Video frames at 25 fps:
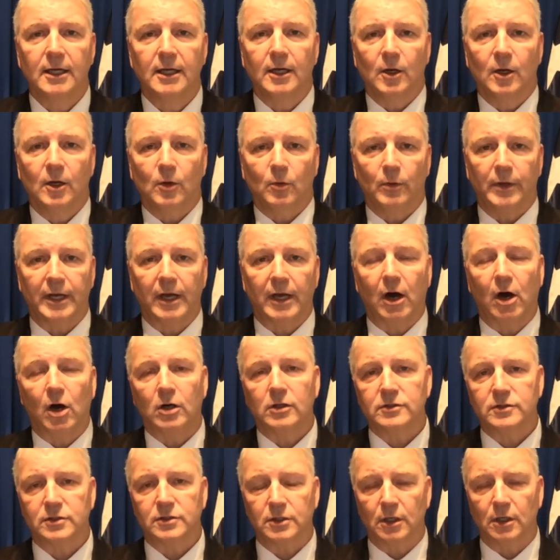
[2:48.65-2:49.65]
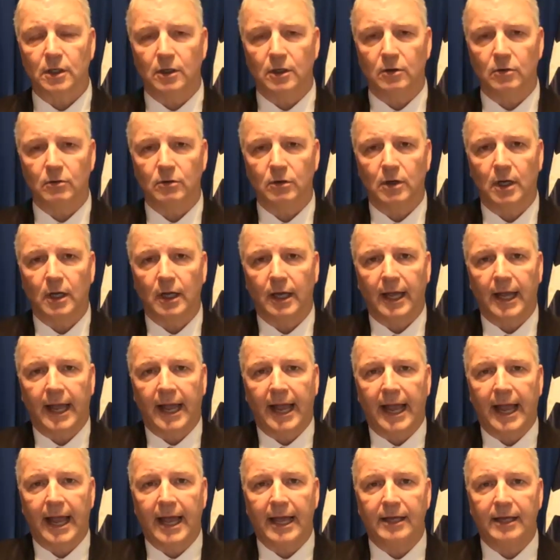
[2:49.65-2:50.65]
We also
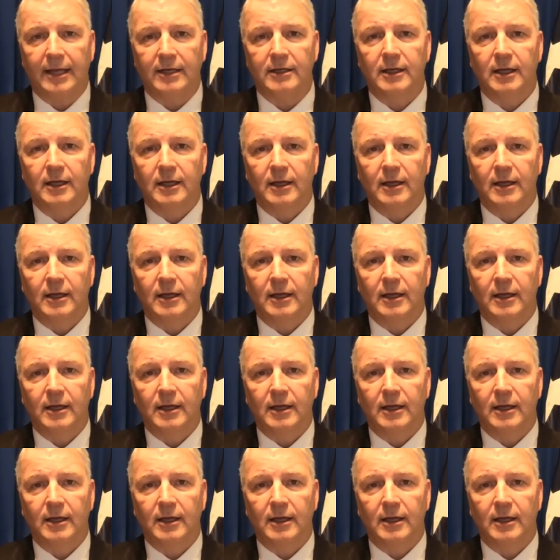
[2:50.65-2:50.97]
had